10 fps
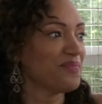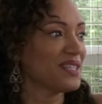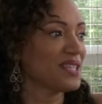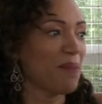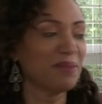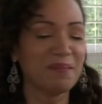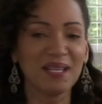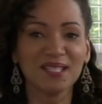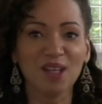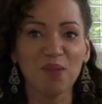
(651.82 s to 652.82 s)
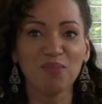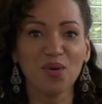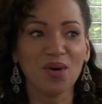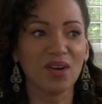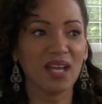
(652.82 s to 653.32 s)
supplements on
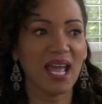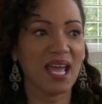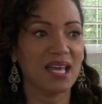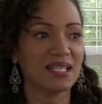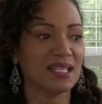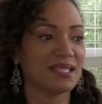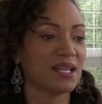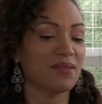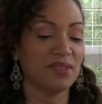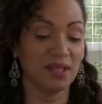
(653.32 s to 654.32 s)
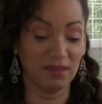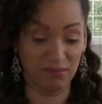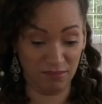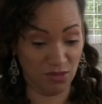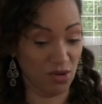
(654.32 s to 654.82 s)
board, and instead of the
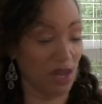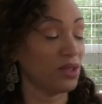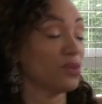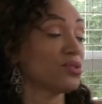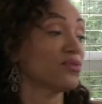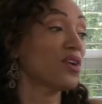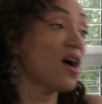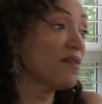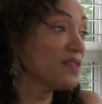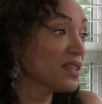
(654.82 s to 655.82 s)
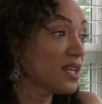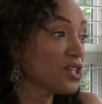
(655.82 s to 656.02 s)
truckloads of coffee that